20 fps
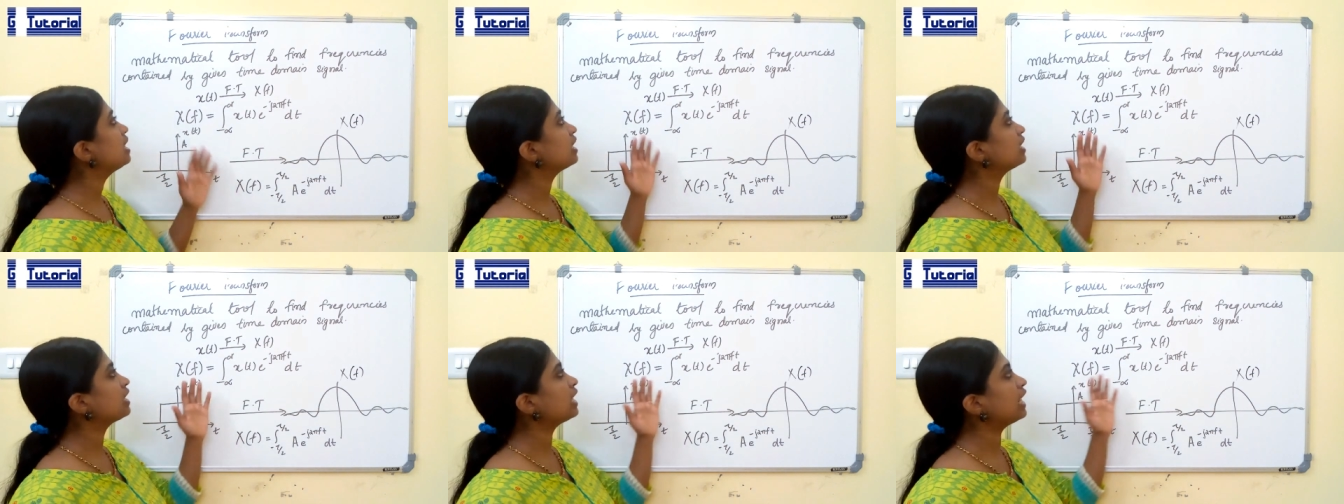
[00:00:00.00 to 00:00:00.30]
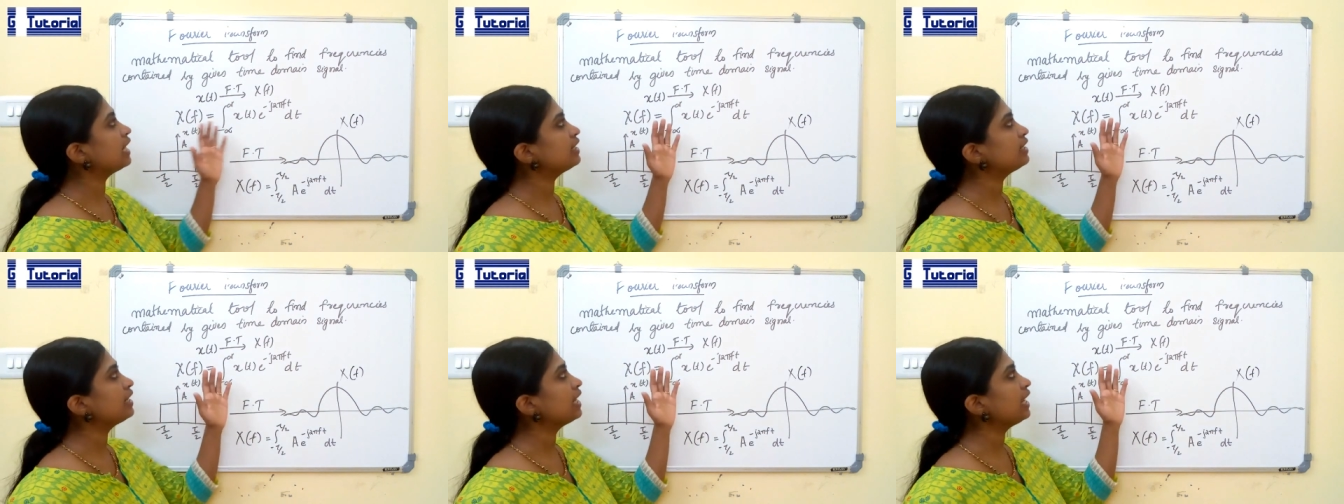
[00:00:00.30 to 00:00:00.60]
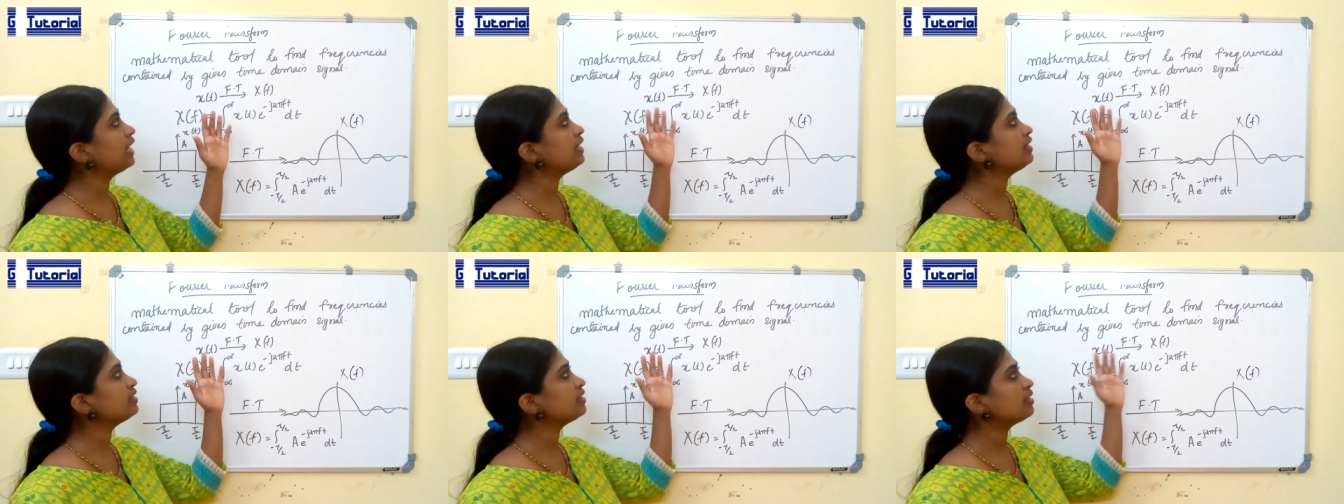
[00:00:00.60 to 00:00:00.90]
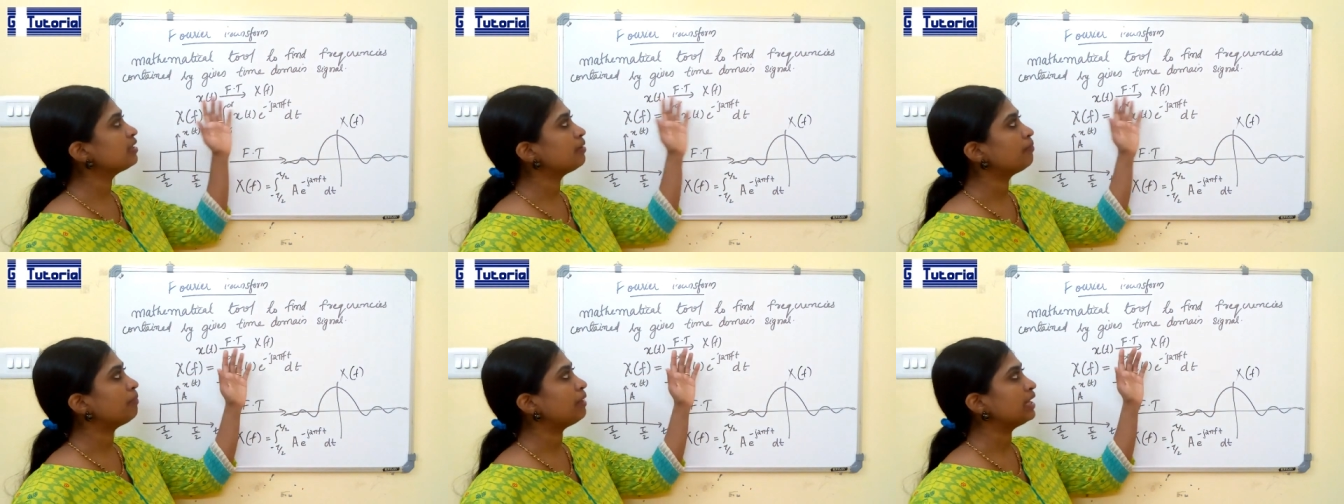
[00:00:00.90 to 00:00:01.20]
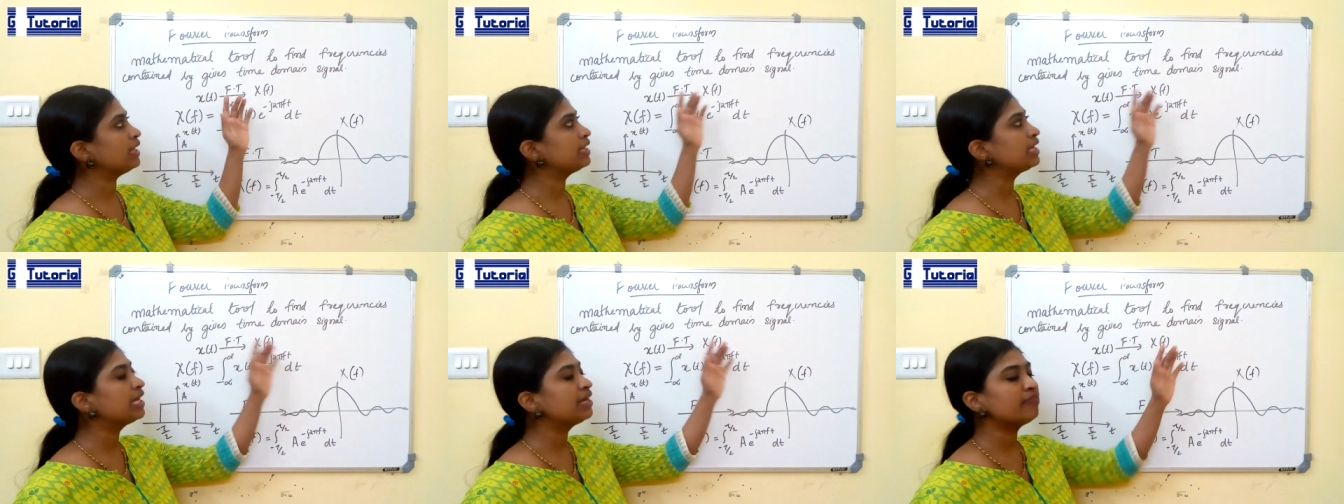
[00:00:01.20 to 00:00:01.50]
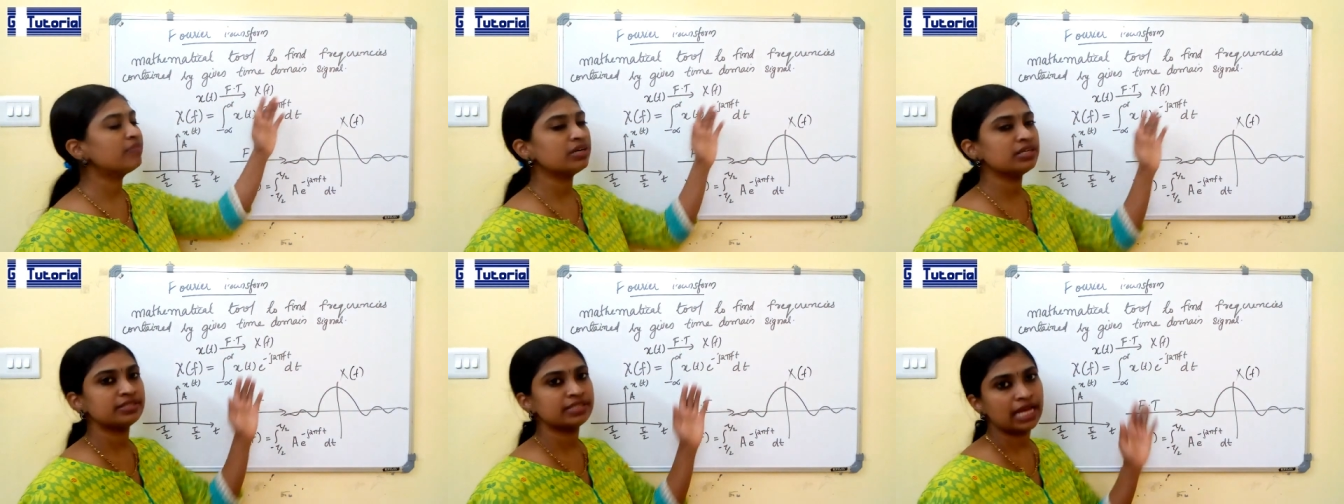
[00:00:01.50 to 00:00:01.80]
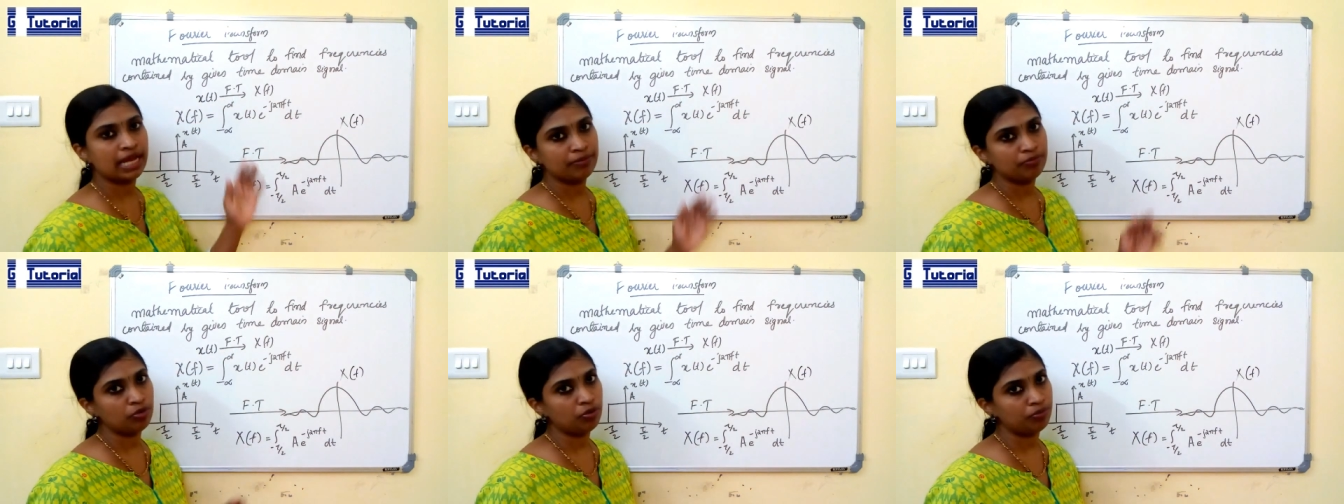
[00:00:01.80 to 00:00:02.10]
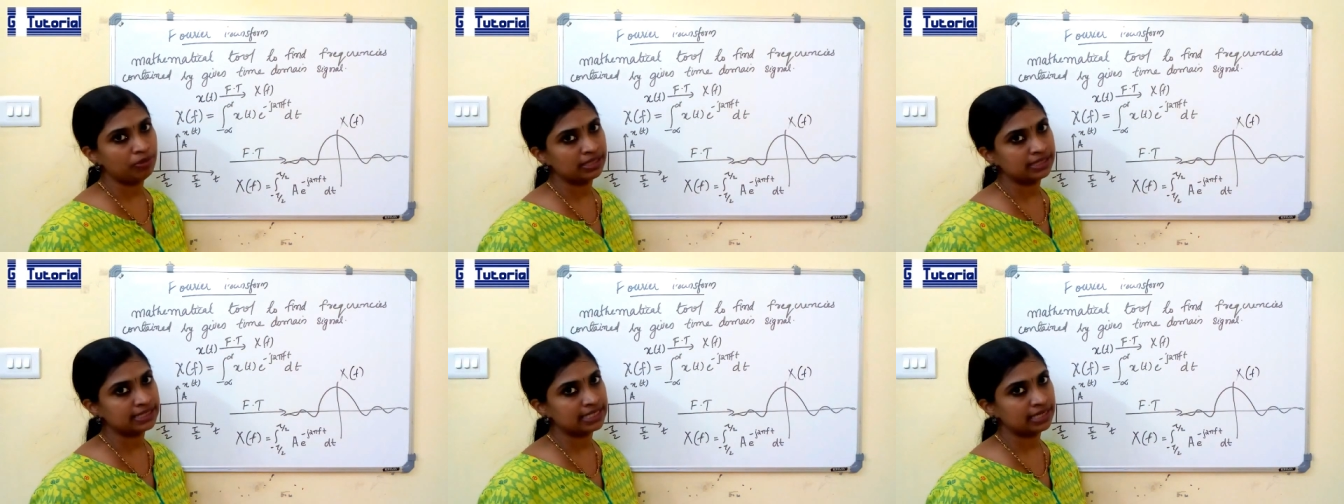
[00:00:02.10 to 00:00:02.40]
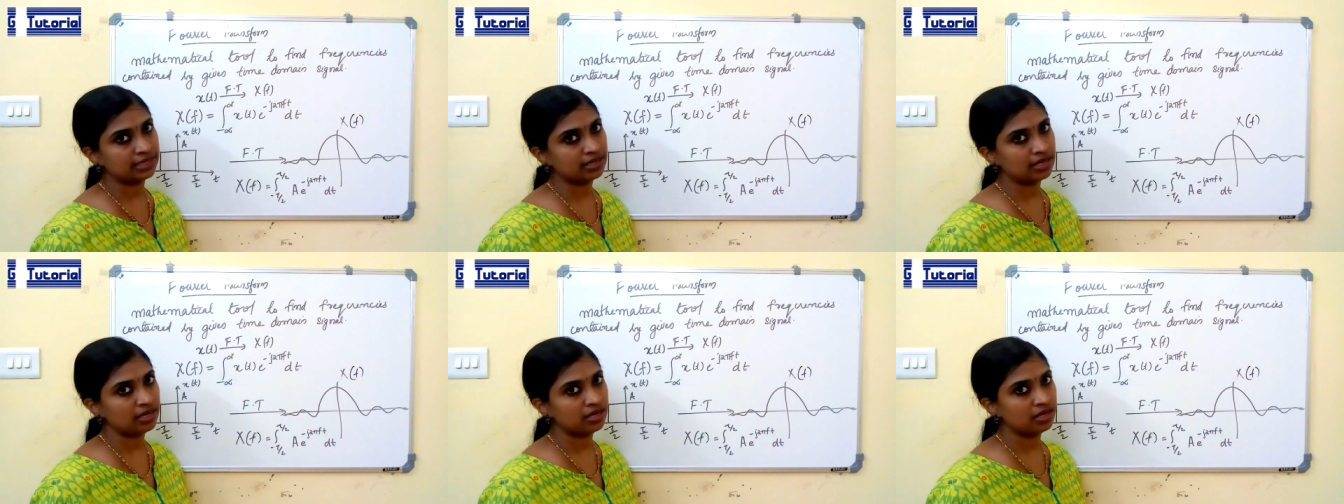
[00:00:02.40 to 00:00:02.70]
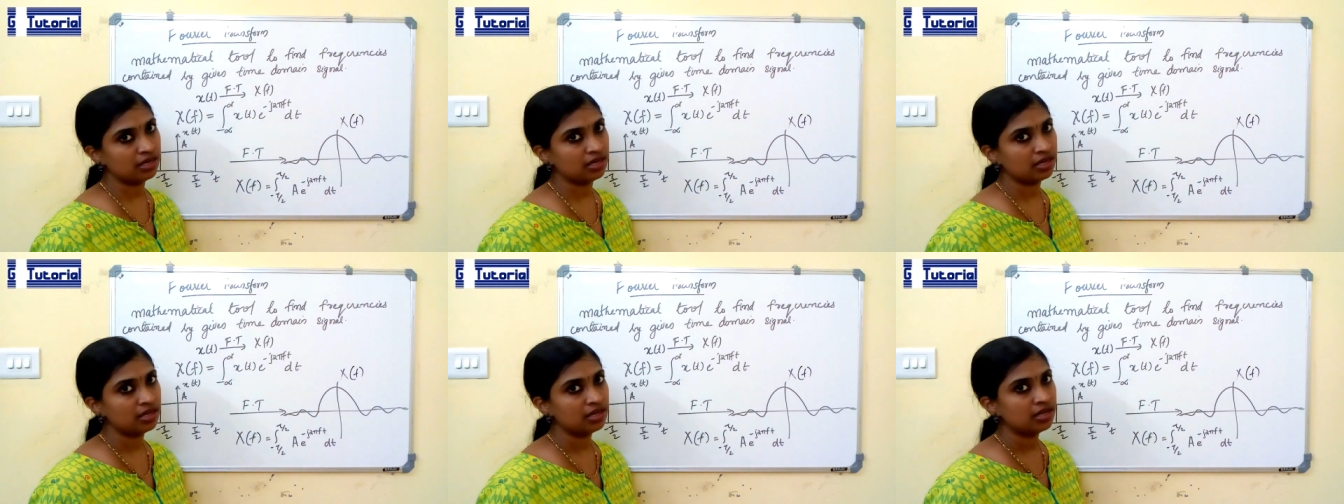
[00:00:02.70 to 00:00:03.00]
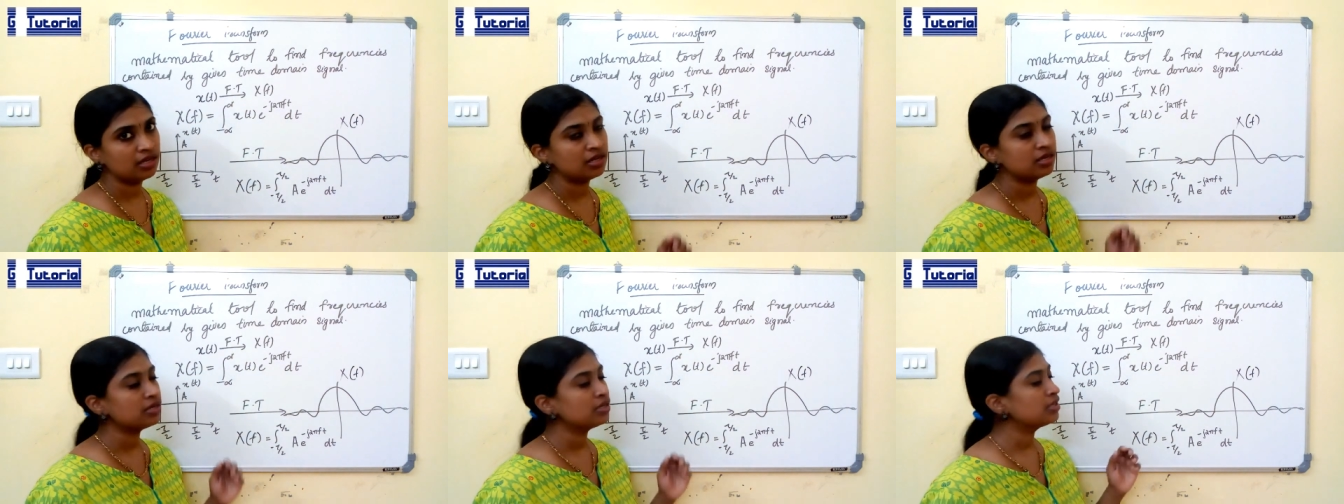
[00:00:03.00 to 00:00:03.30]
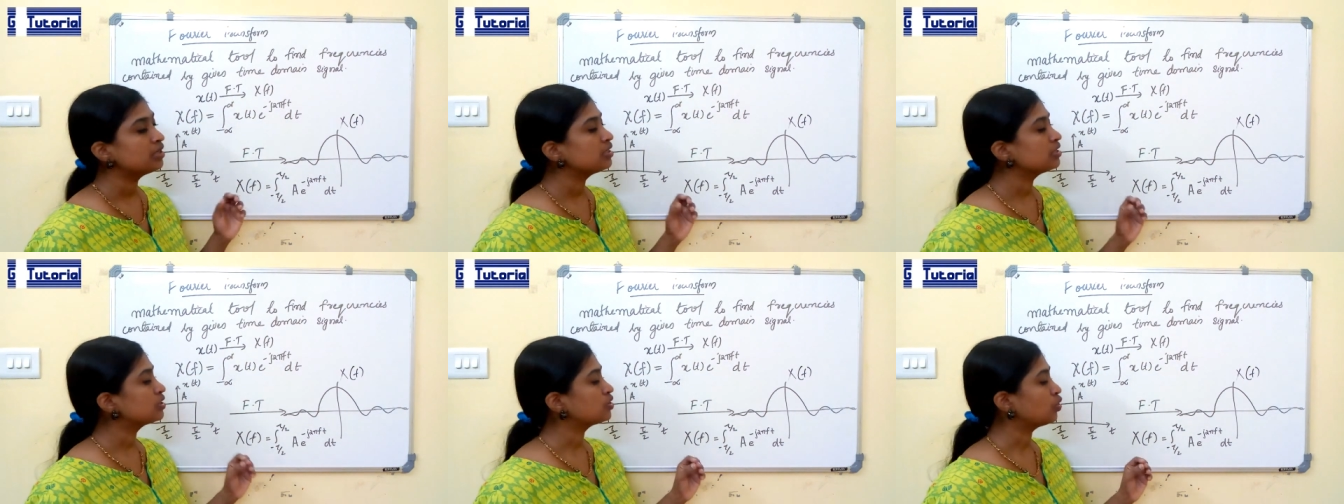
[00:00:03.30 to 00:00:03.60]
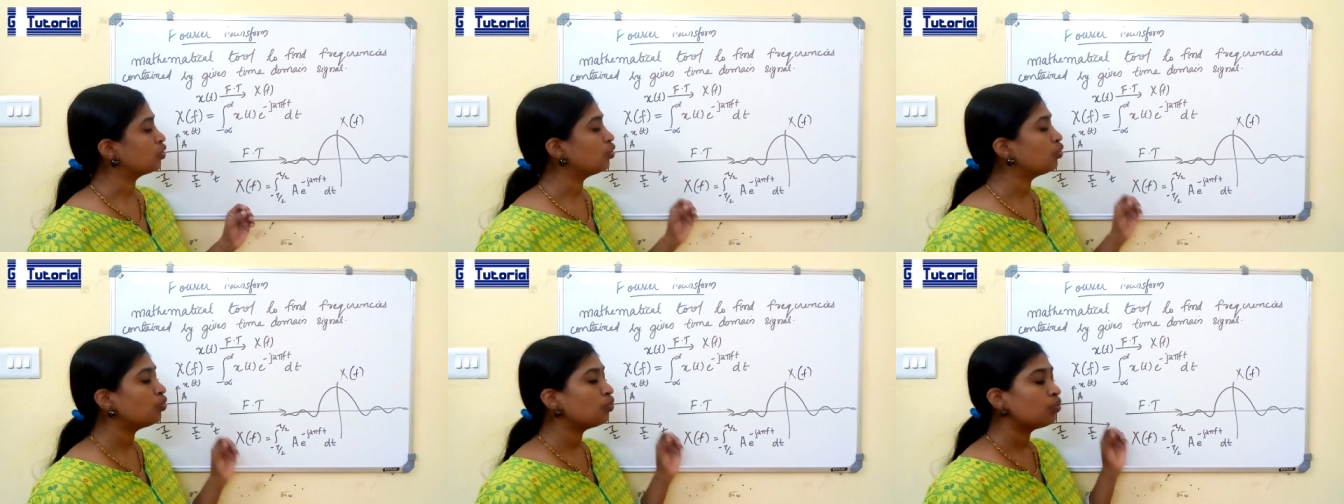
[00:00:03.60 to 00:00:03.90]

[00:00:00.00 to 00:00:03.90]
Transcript: contained by given time domain signal. So,